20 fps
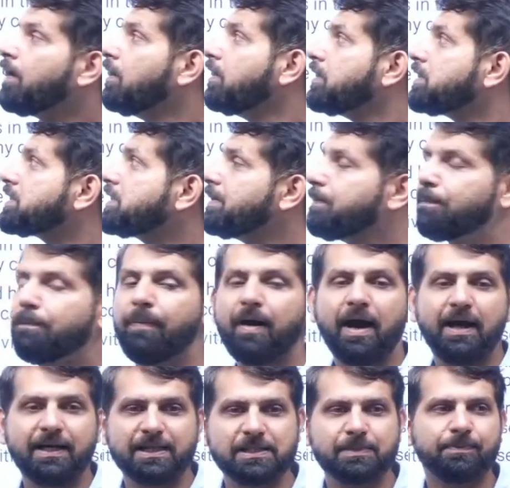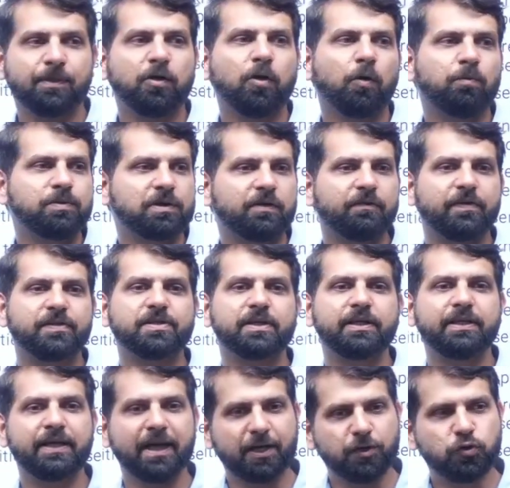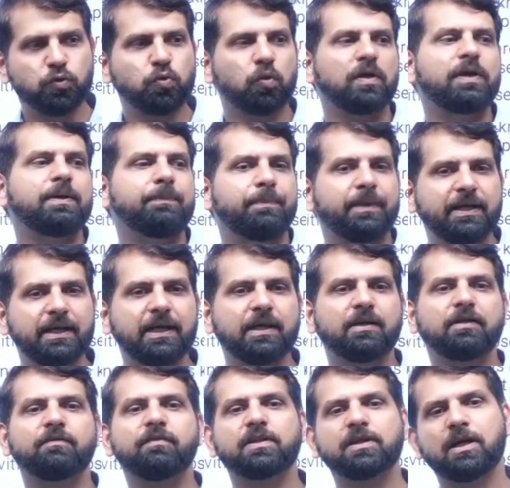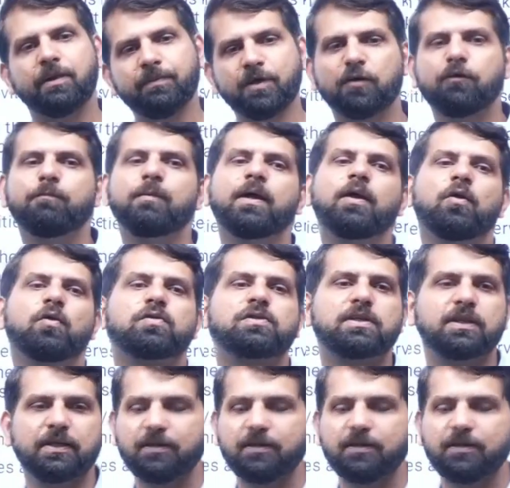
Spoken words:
See, participant observation, it actually began with coming of Malinowski.